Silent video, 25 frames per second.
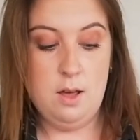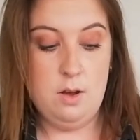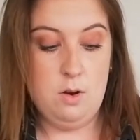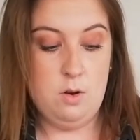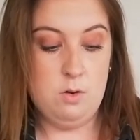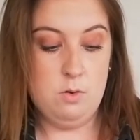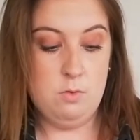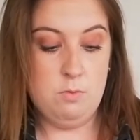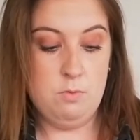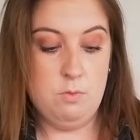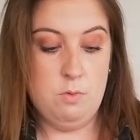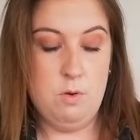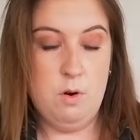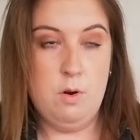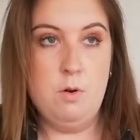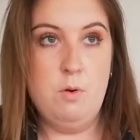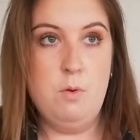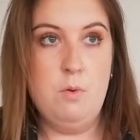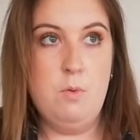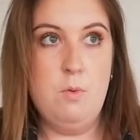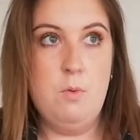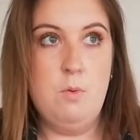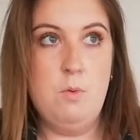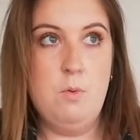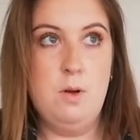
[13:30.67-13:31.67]

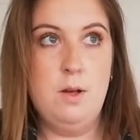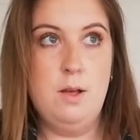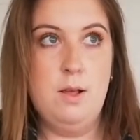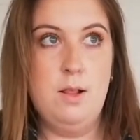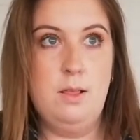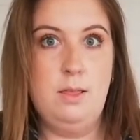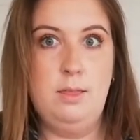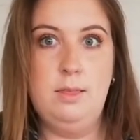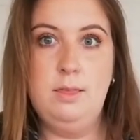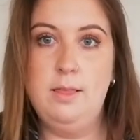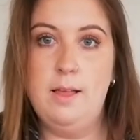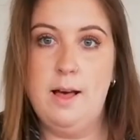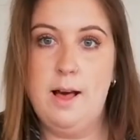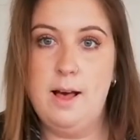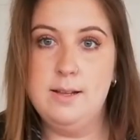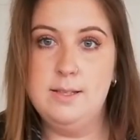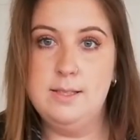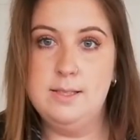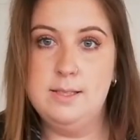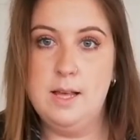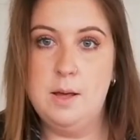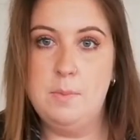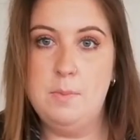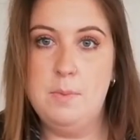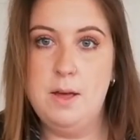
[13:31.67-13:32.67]
grew last
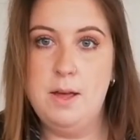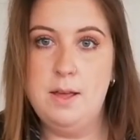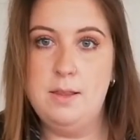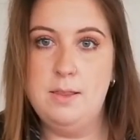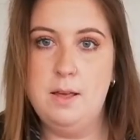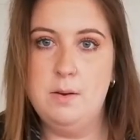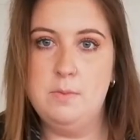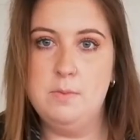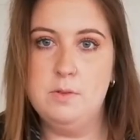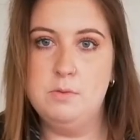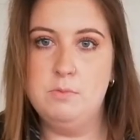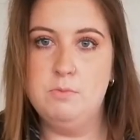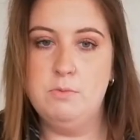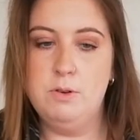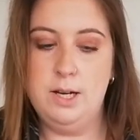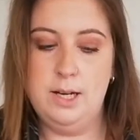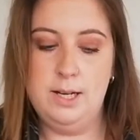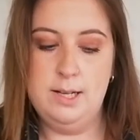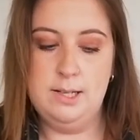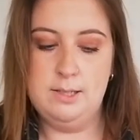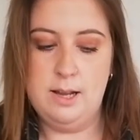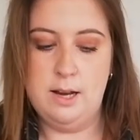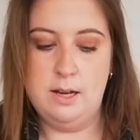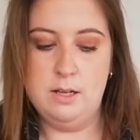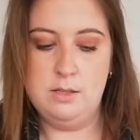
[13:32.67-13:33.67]
summer and that was really
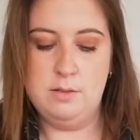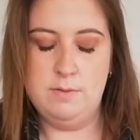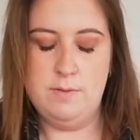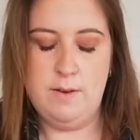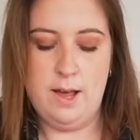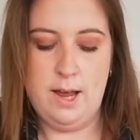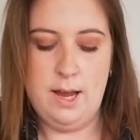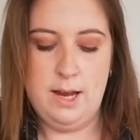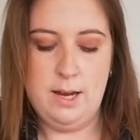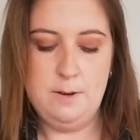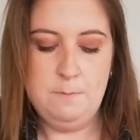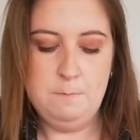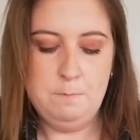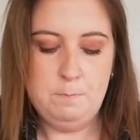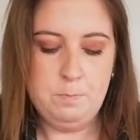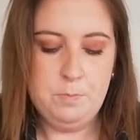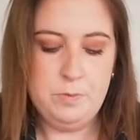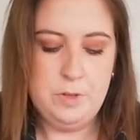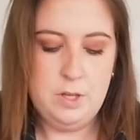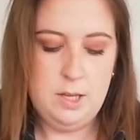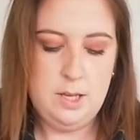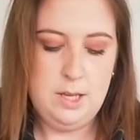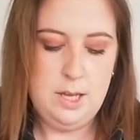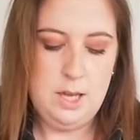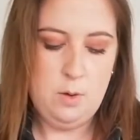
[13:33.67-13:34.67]
satisfying.
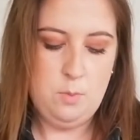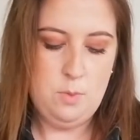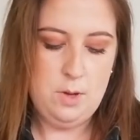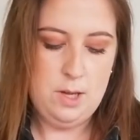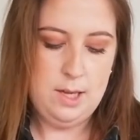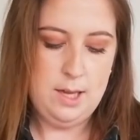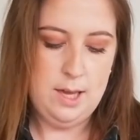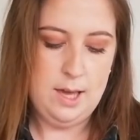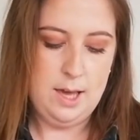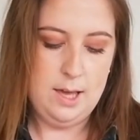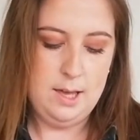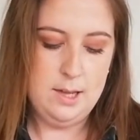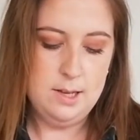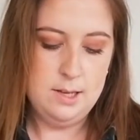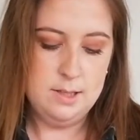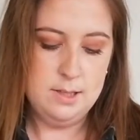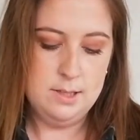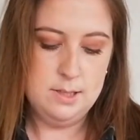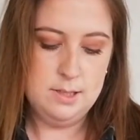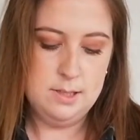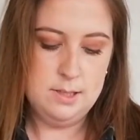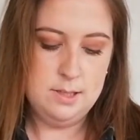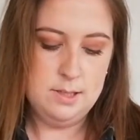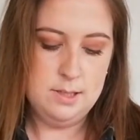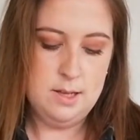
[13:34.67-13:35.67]
You can get wee
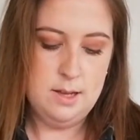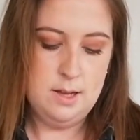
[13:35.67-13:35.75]
kits.